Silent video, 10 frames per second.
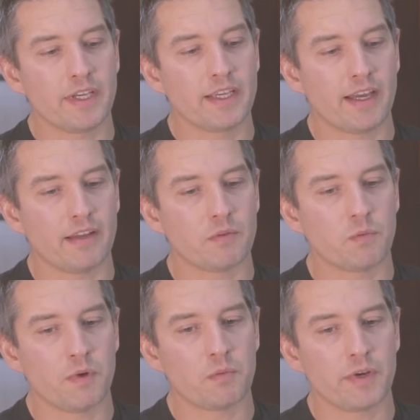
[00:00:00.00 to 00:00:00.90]
get
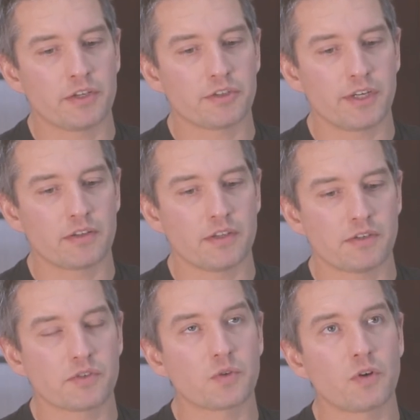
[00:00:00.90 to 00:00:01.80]
when we share
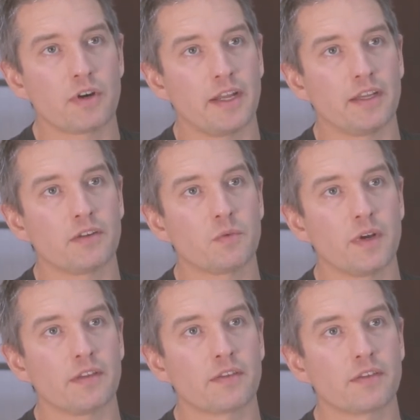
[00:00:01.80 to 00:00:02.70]
this story
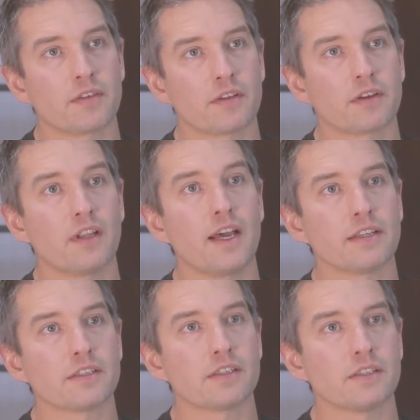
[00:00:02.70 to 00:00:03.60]
with
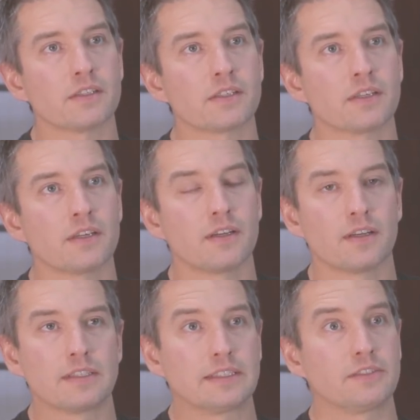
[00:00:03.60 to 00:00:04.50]
clients is,
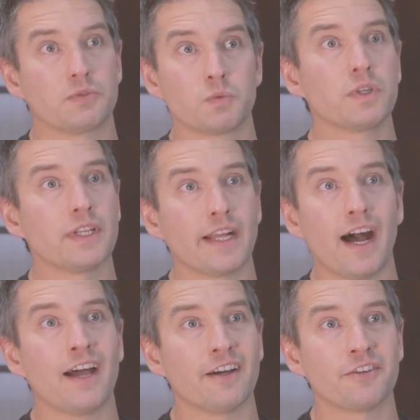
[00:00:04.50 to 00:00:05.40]
it's really
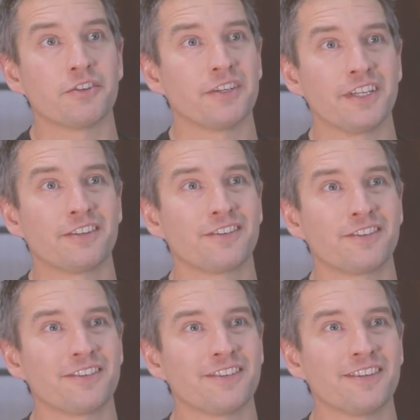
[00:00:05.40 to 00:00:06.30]
hot underneath
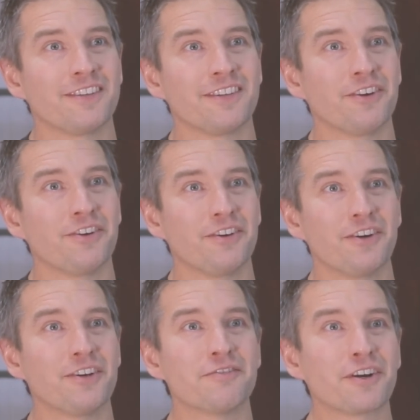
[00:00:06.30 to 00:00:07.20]
the
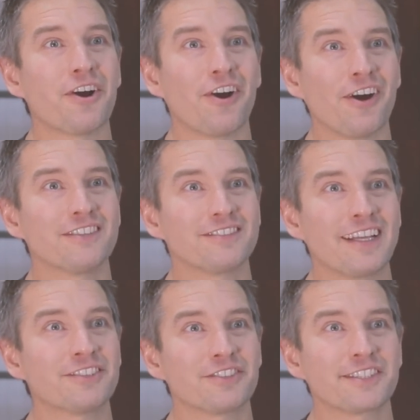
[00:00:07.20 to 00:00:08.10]
hood of a car.
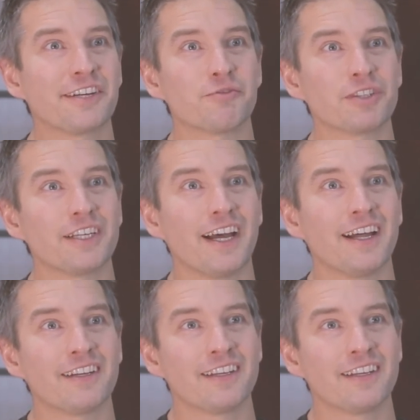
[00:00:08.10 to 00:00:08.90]
Engines get really hot.